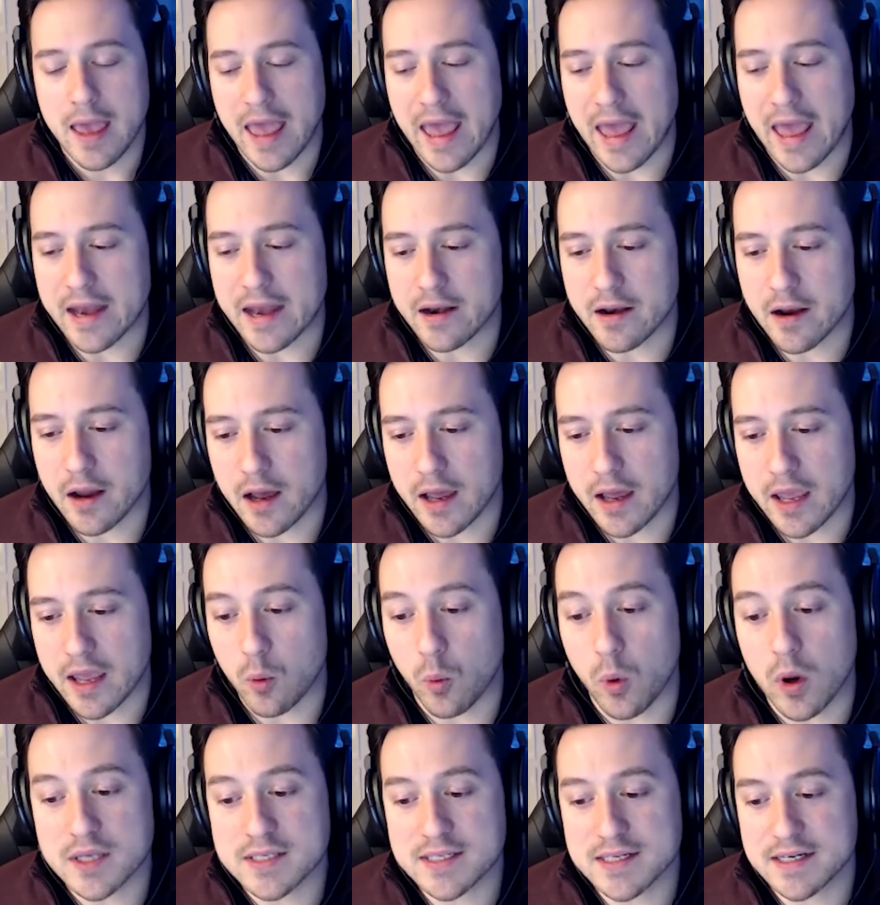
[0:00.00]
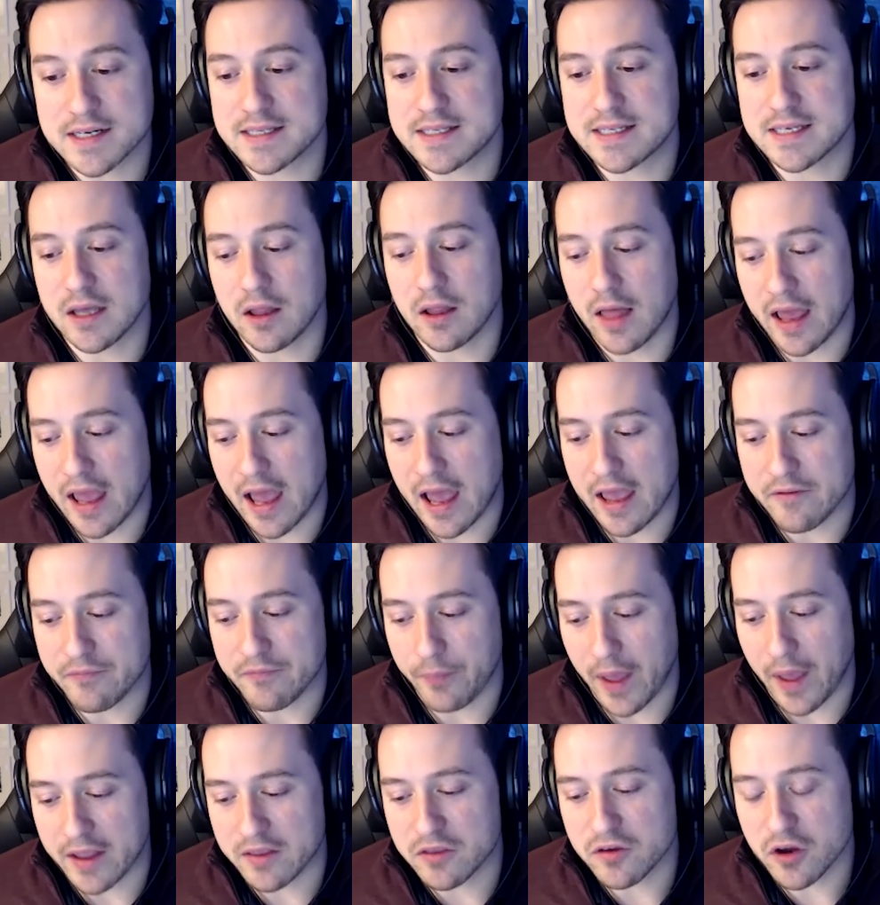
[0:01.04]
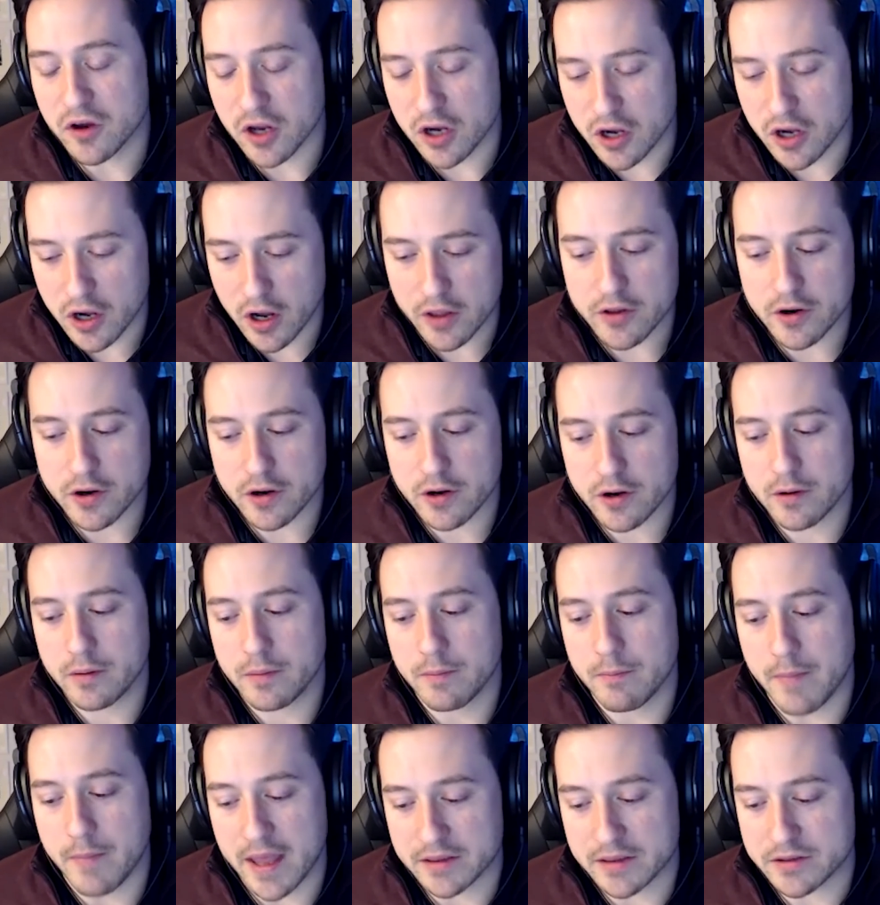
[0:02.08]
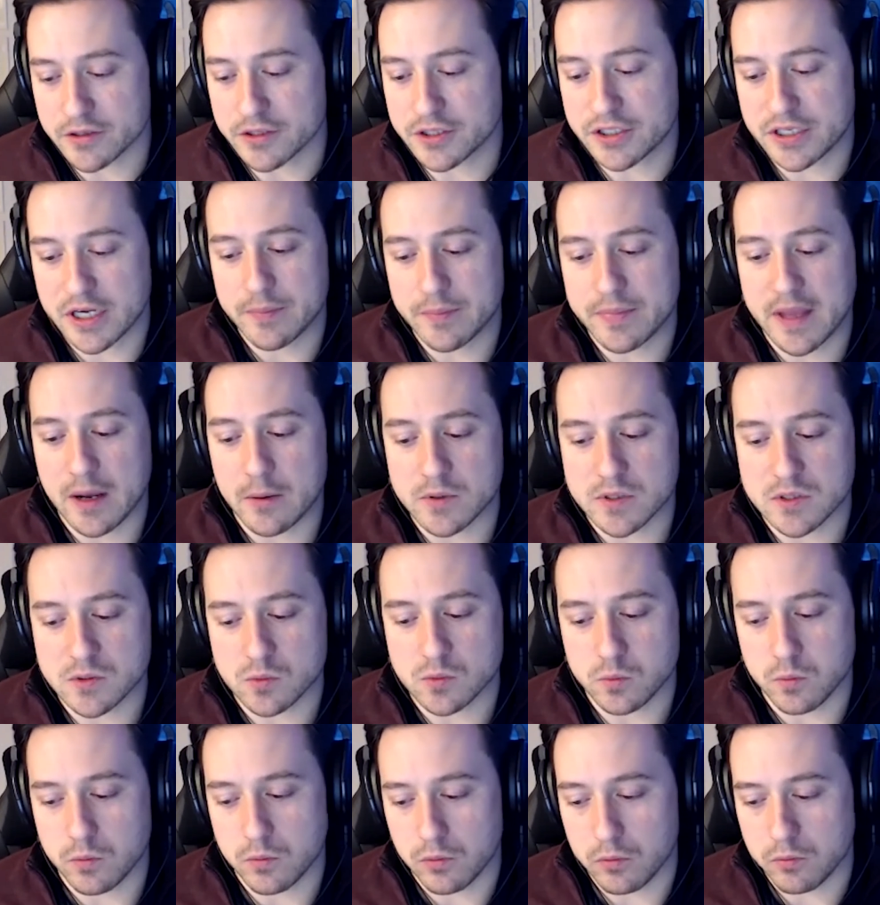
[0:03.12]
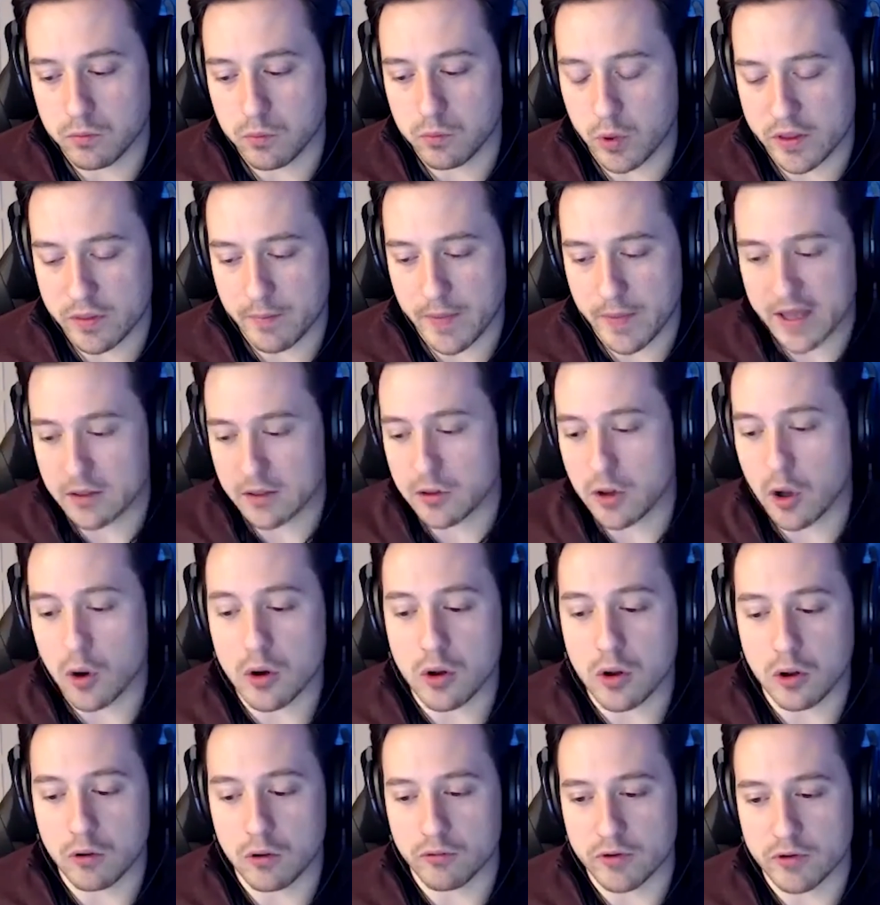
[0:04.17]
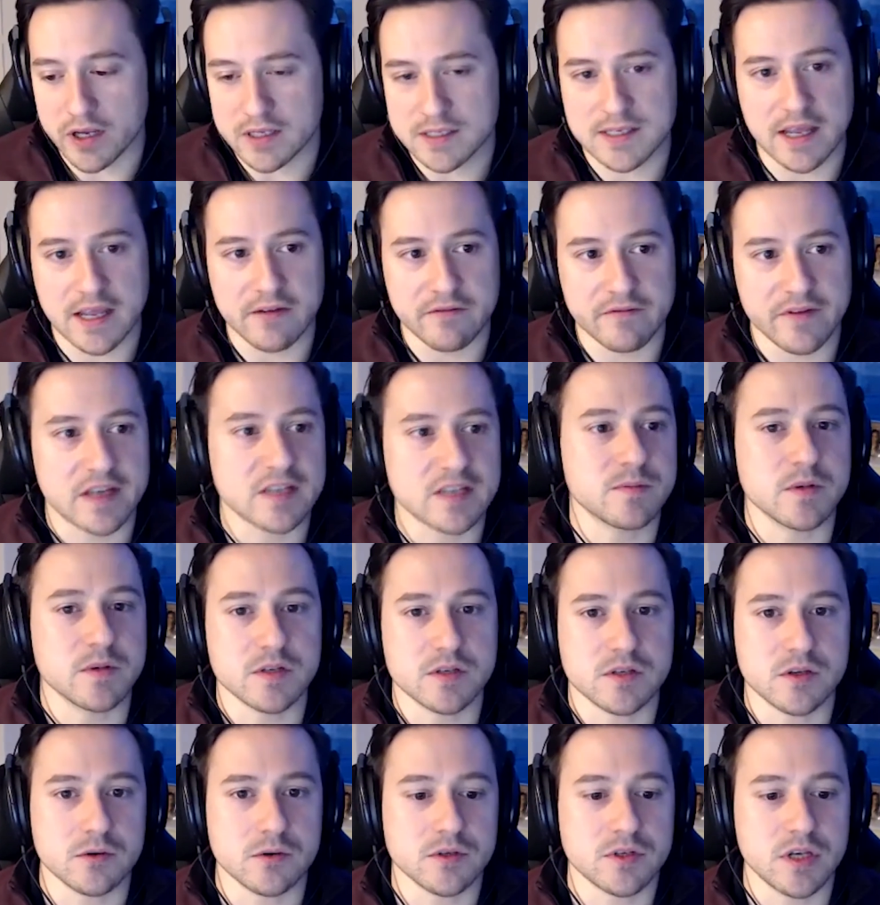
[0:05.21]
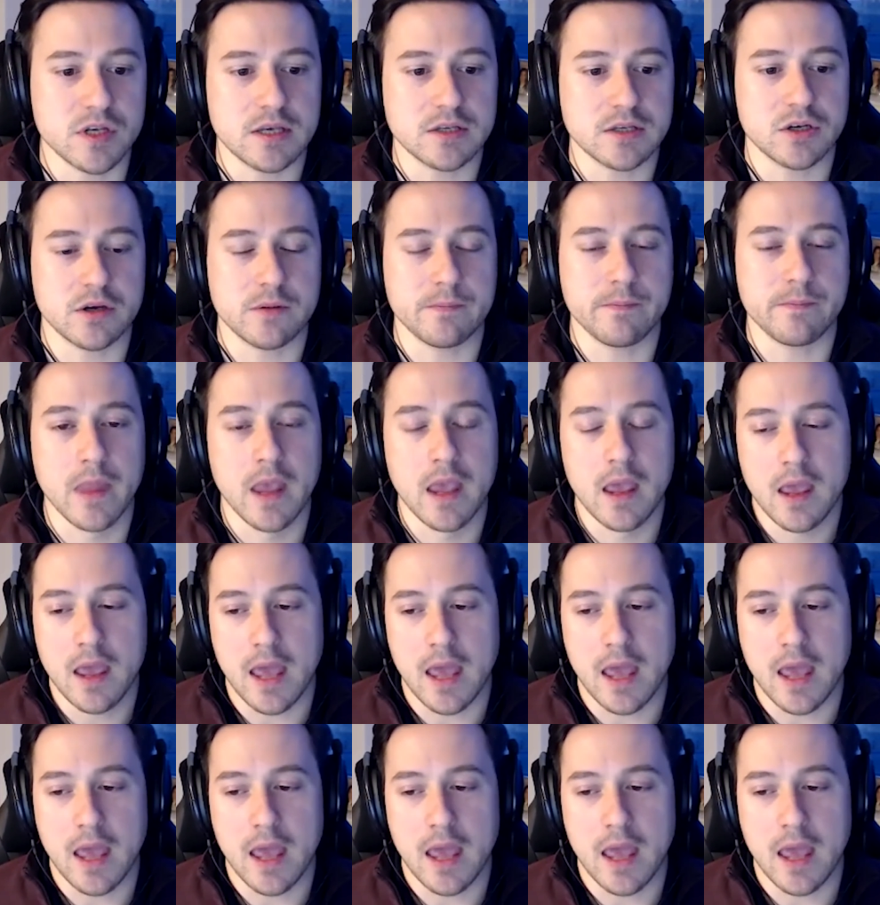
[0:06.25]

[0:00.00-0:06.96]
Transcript: And it wasn't until I took another mentorship that was with my local real estate investment association.